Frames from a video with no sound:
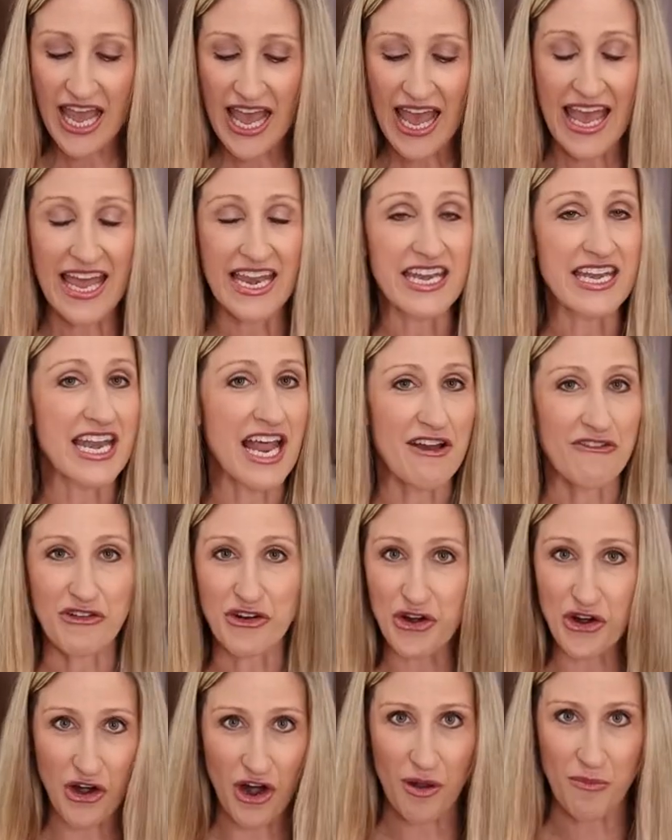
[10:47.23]
It
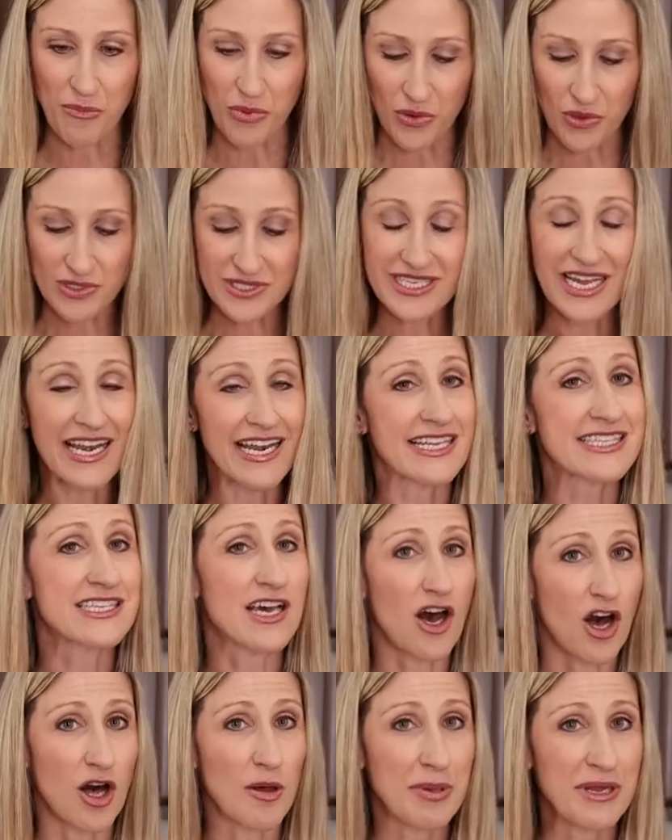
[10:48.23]
never crumbles. And it's
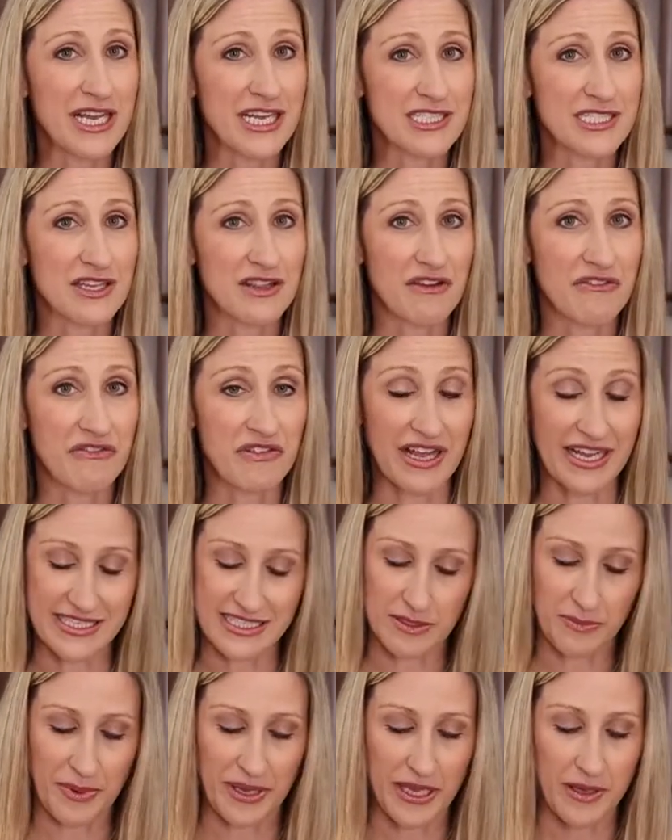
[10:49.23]
all because of the
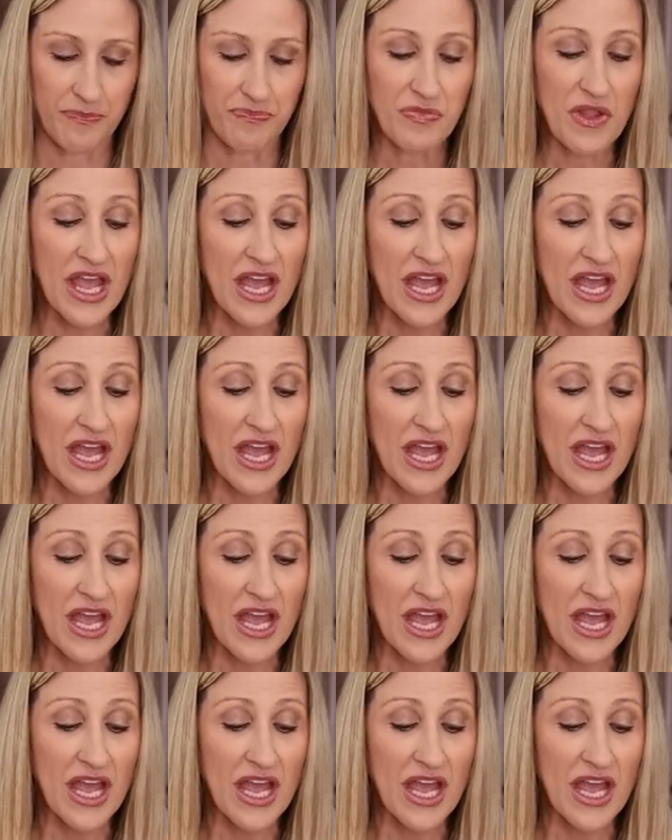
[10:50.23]
Flexi pan.